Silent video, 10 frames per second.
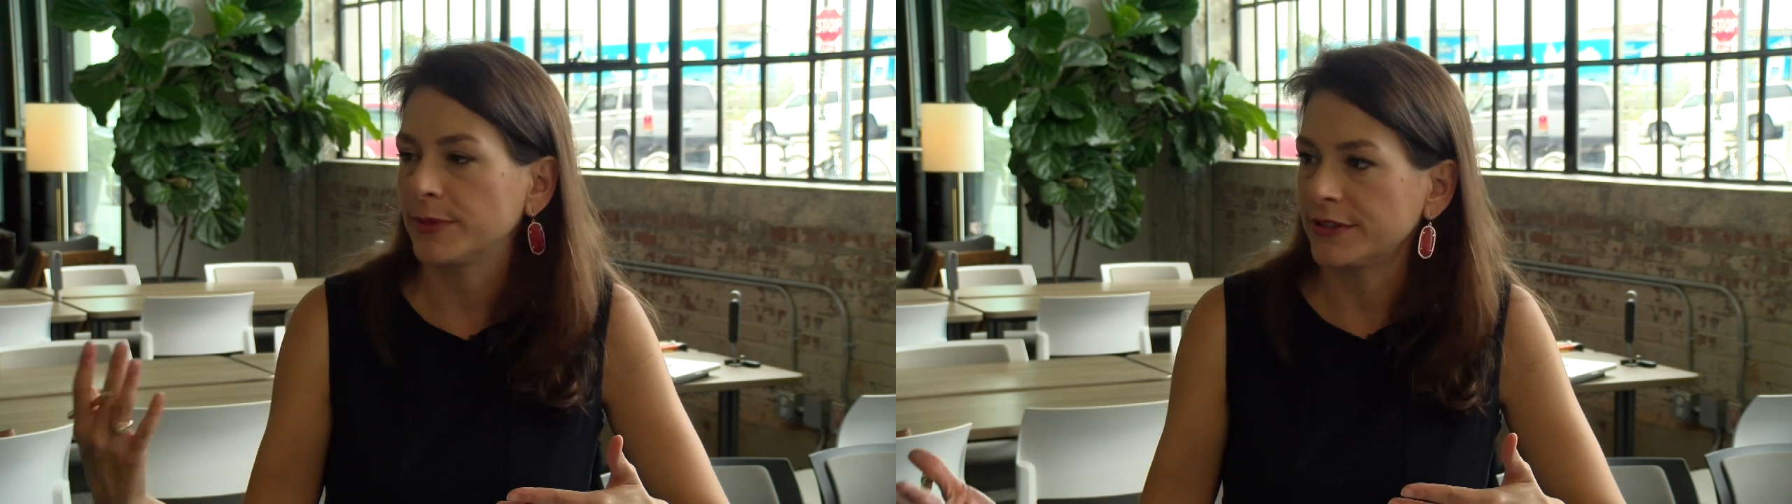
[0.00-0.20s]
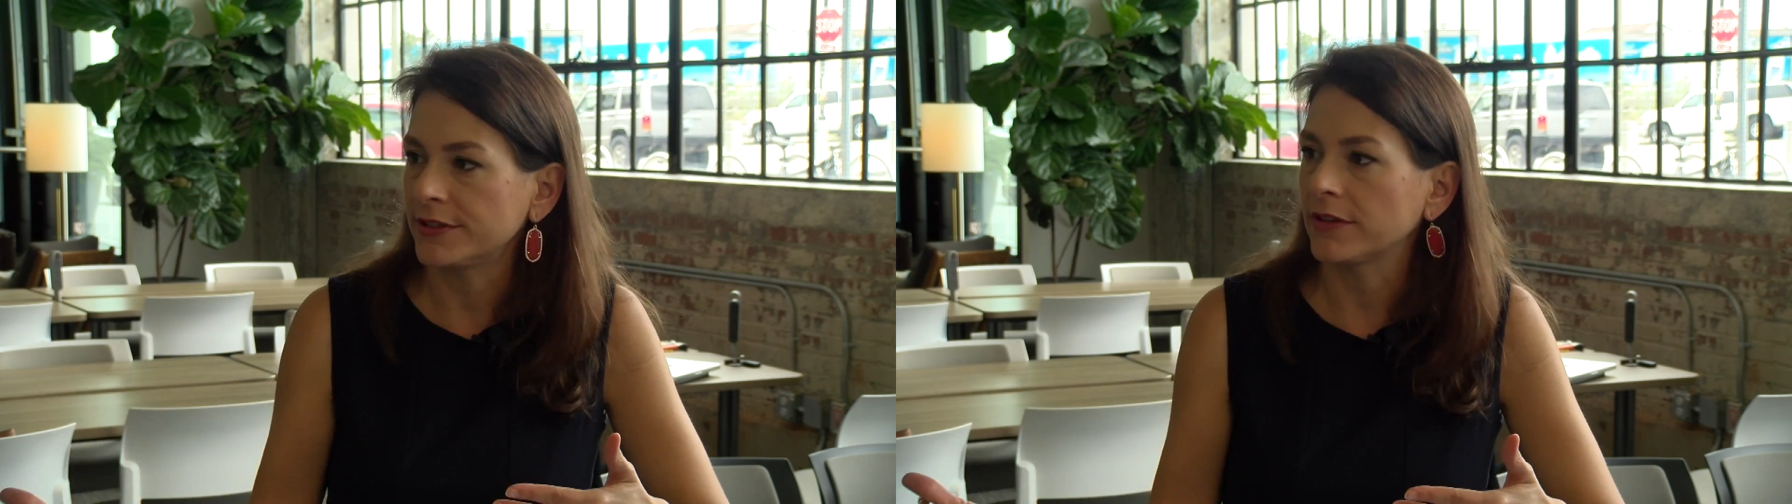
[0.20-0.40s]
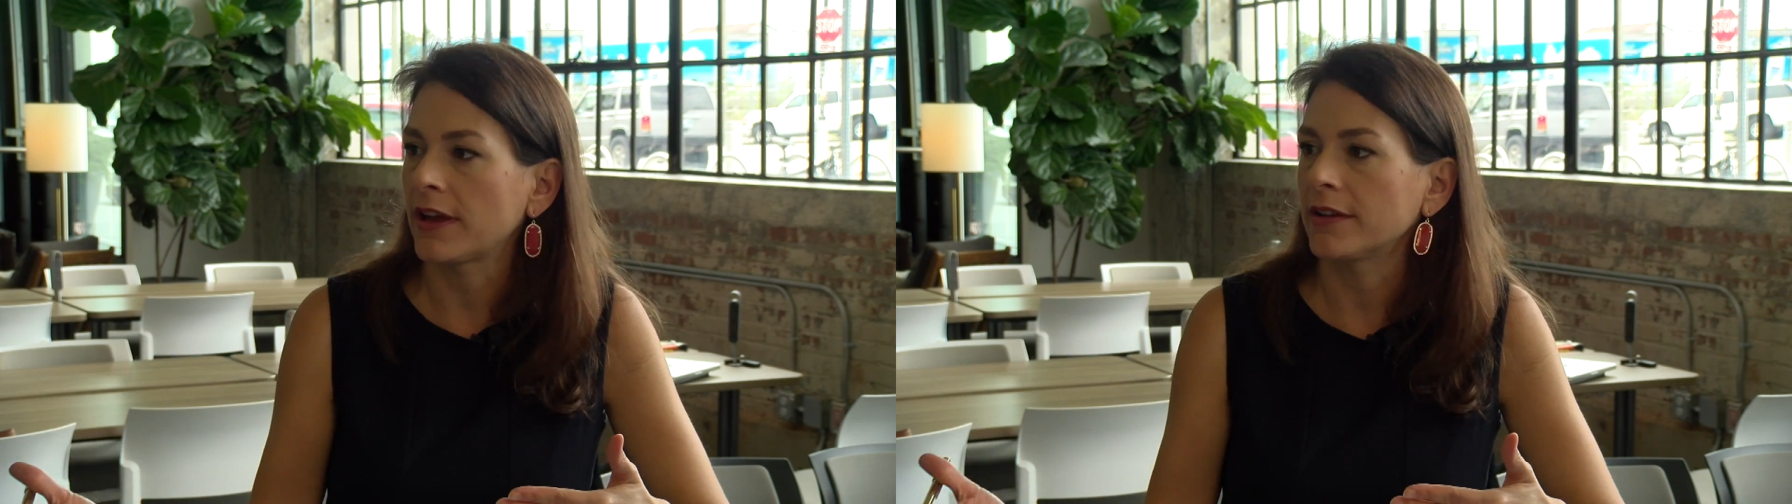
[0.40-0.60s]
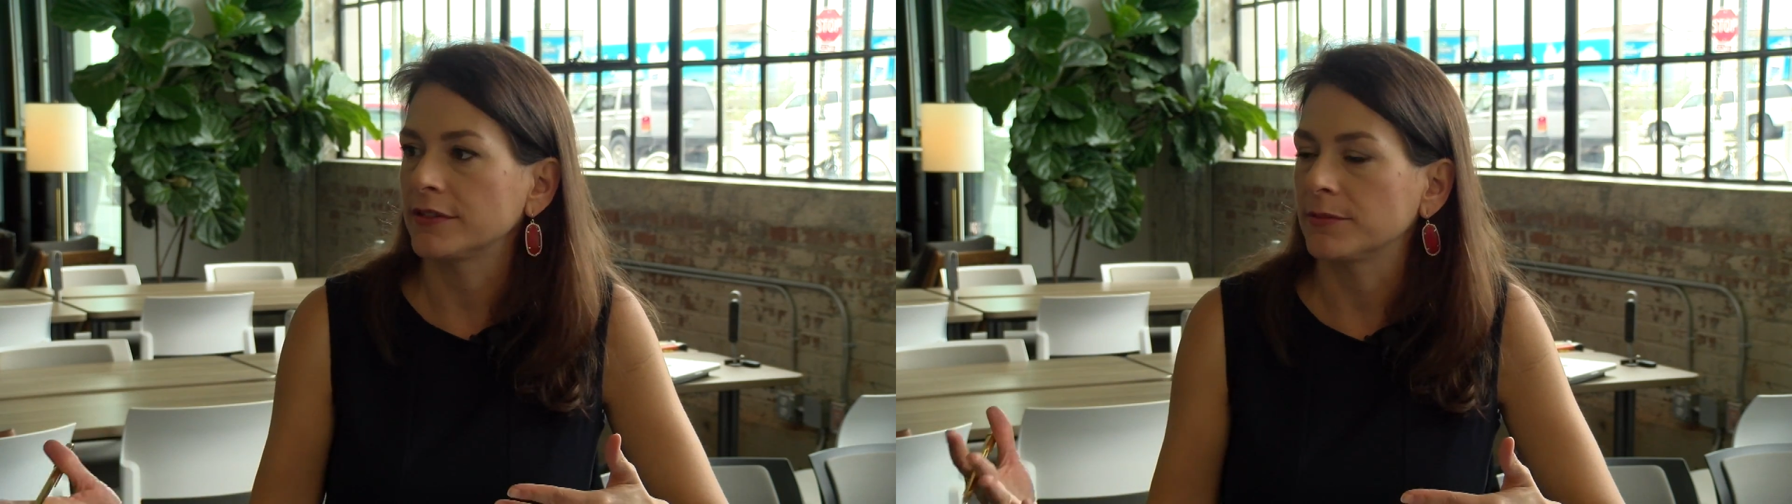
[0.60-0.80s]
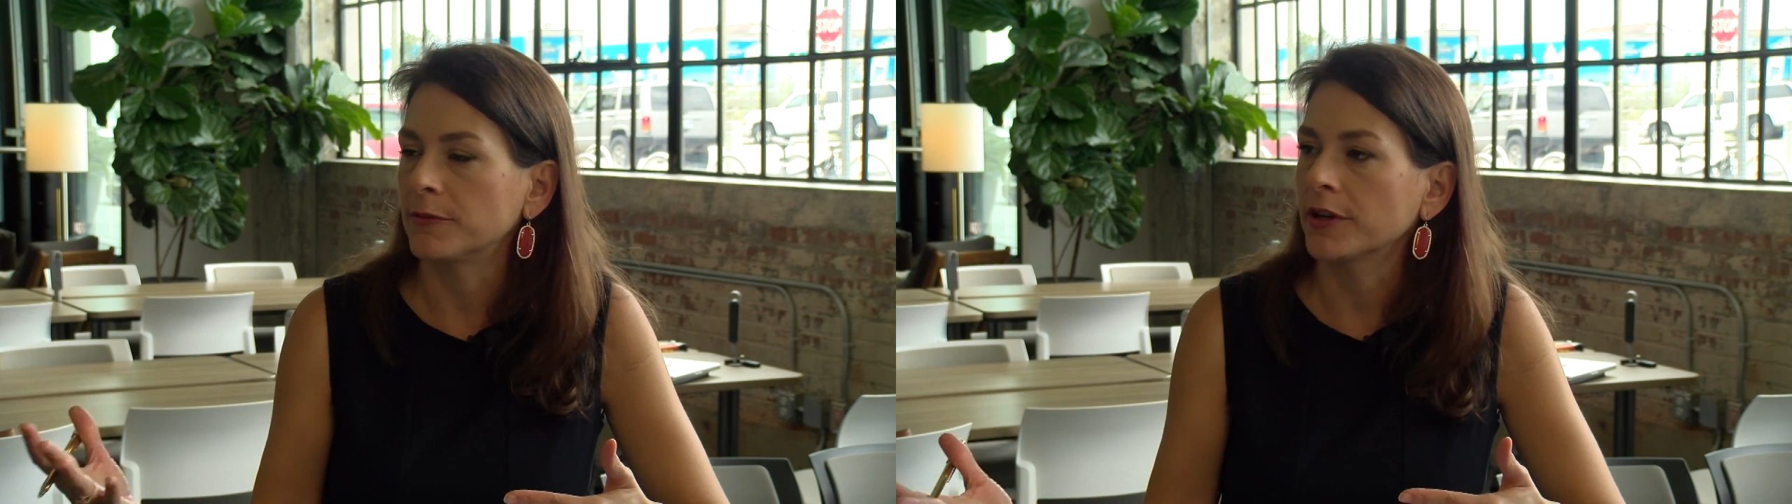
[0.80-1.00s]
but still has
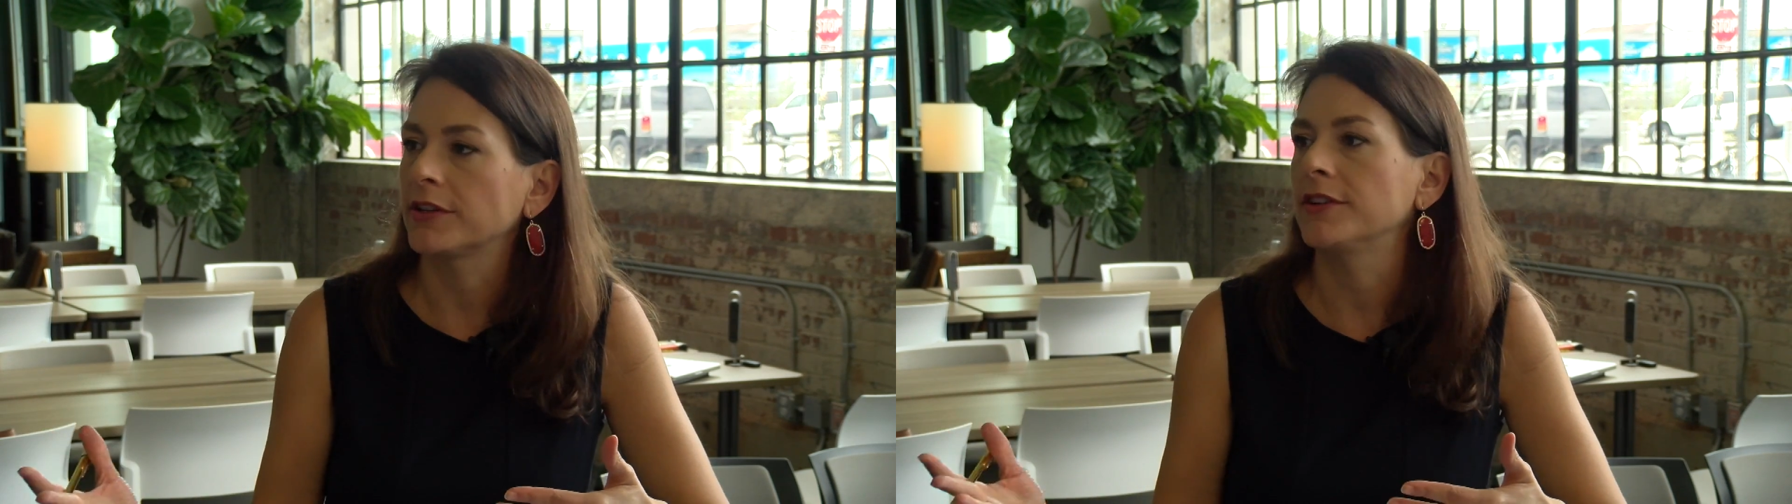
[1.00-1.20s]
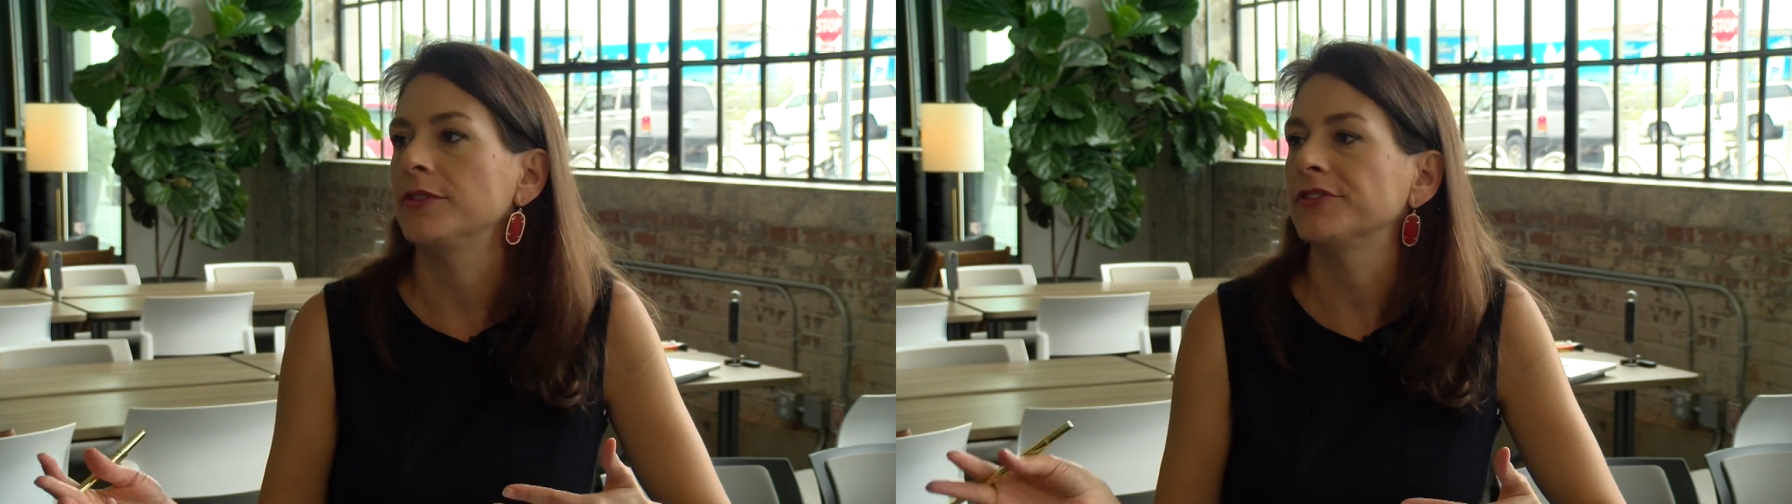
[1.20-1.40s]
some work to do.